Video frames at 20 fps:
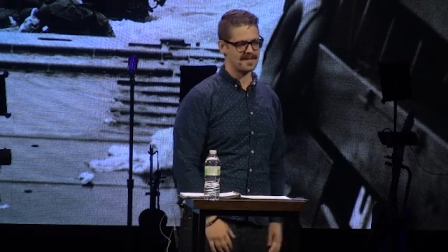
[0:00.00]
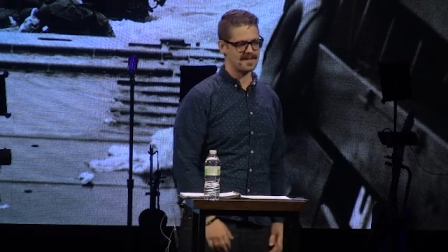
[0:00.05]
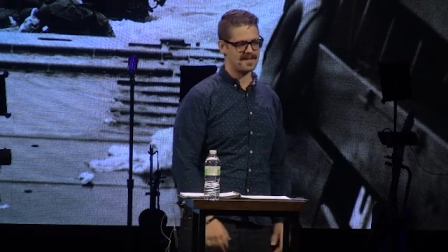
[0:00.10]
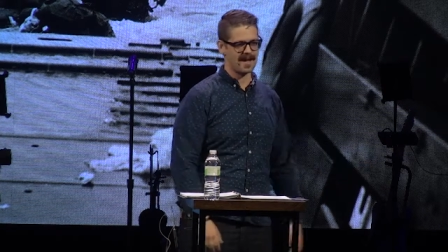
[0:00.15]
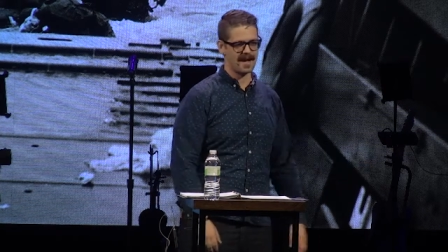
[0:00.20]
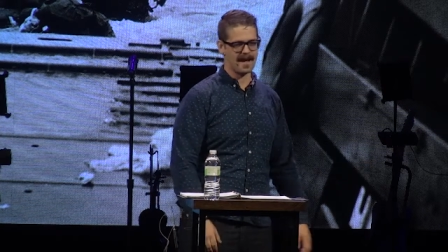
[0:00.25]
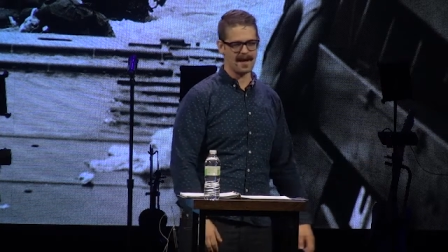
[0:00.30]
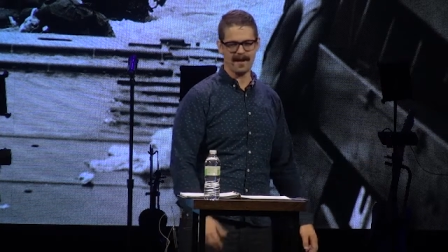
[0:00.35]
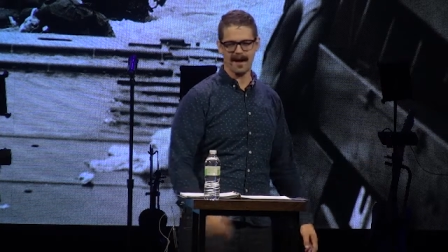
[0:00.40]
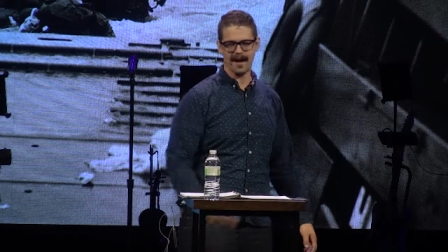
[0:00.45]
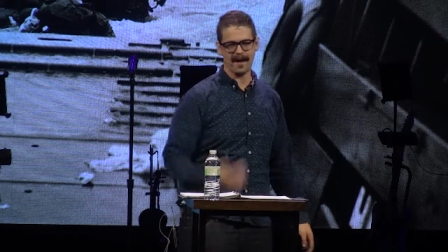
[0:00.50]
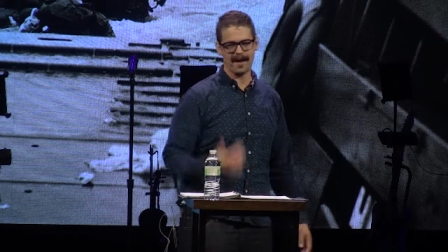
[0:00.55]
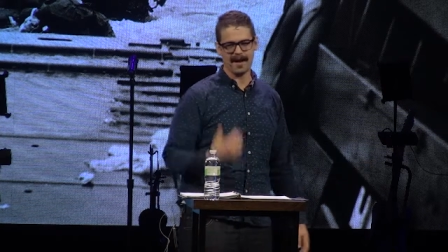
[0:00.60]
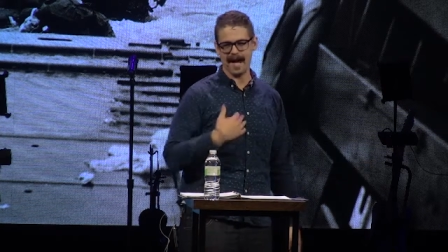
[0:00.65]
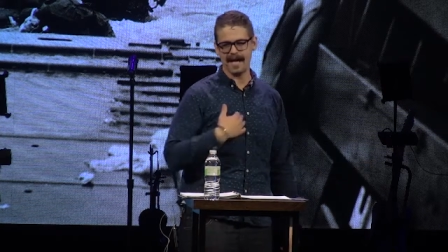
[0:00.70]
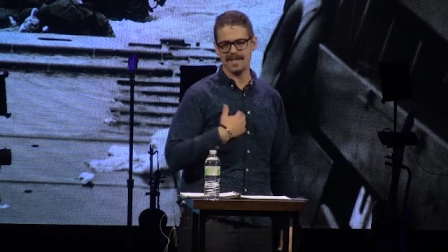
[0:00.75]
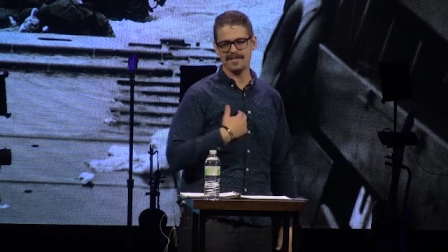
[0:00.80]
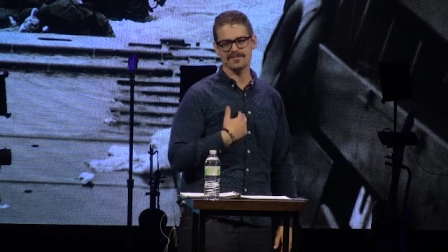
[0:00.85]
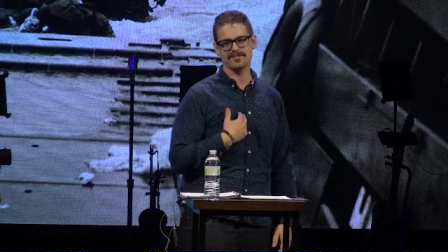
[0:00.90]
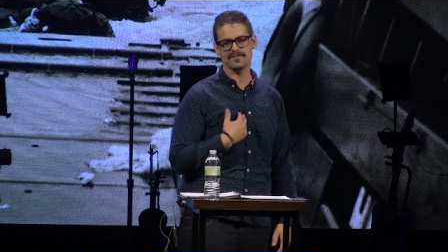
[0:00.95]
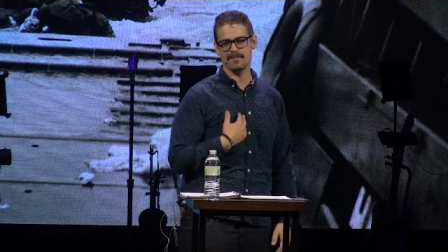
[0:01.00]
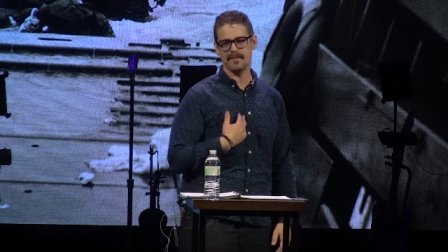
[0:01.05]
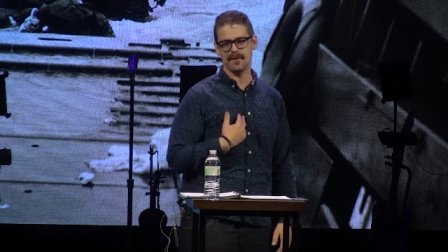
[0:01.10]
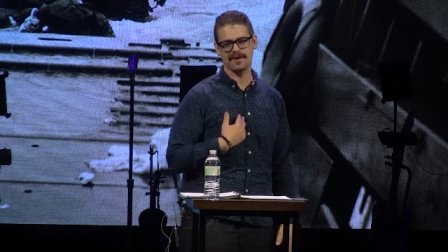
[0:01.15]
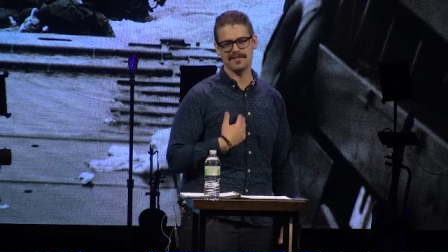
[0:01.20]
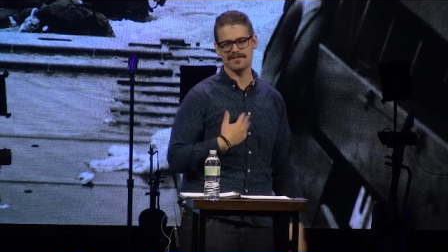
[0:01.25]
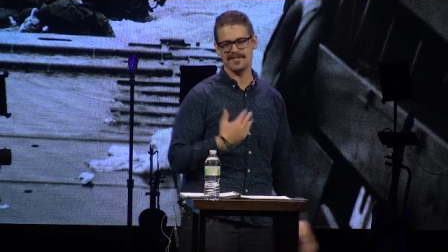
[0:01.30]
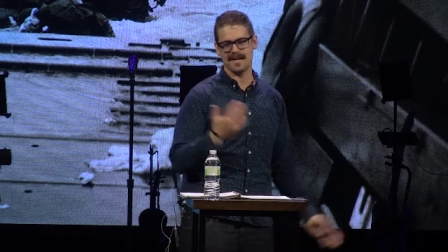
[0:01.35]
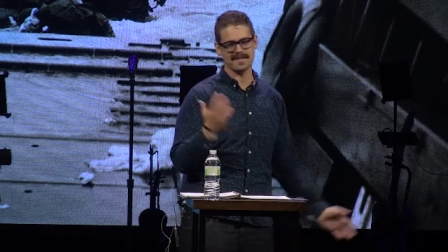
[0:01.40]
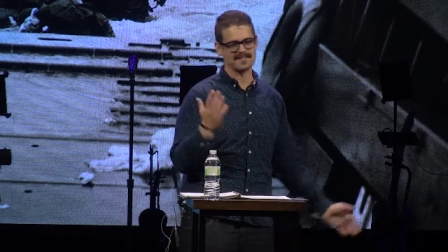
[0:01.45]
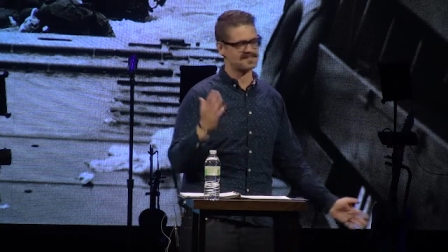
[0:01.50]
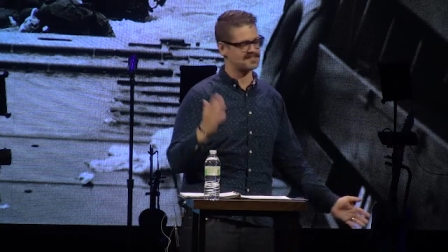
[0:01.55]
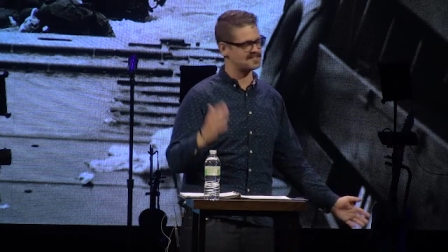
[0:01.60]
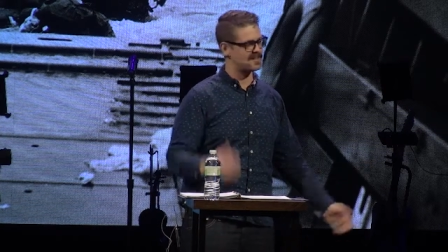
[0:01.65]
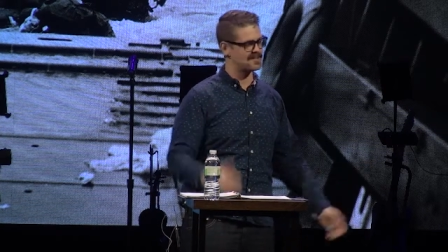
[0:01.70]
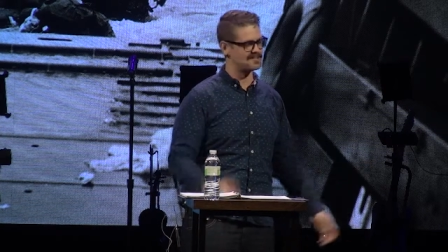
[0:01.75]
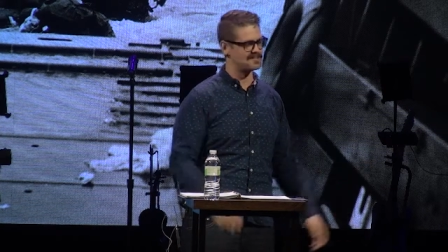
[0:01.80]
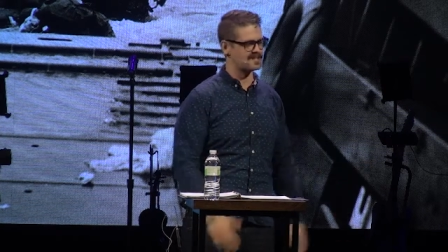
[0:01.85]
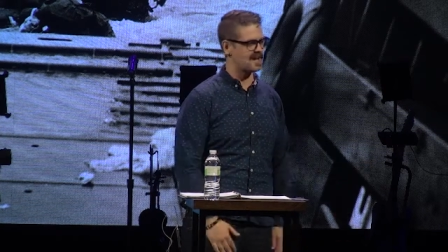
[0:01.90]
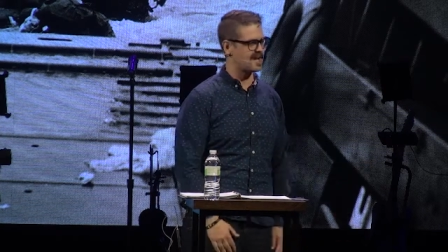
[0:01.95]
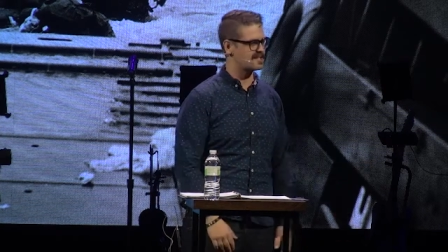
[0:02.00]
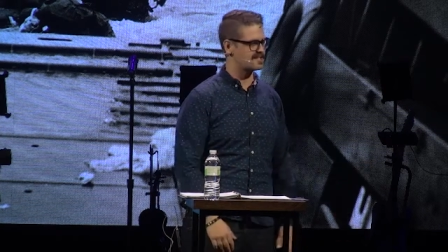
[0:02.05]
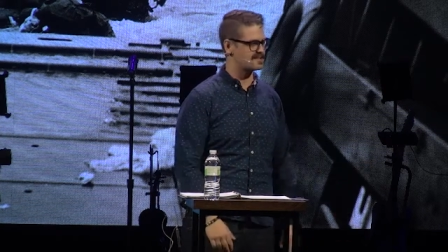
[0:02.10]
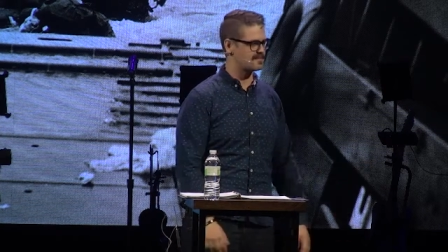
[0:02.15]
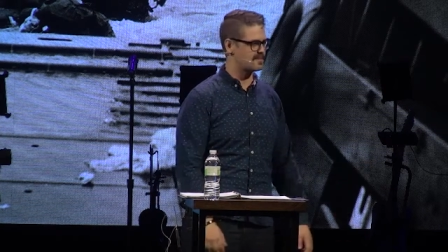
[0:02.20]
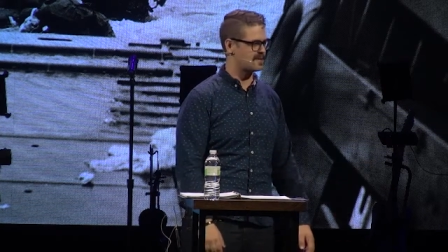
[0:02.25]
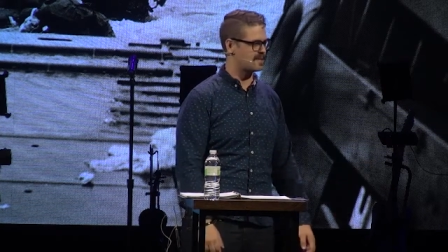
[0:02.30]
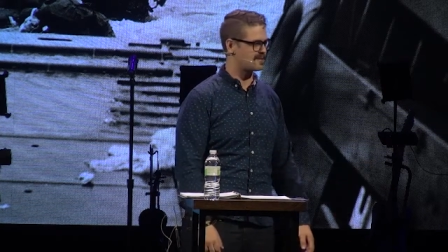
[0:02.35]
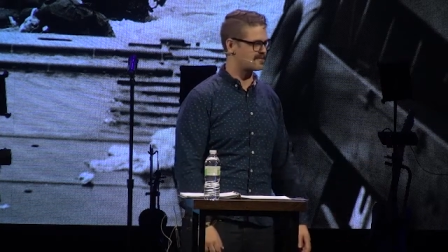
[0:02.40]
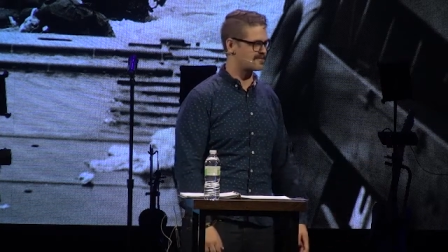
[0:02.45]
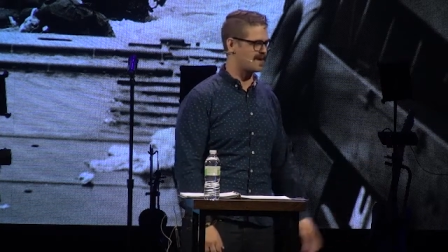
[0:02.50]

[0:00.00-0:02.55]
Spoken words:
And I just apologize because I was gossiping.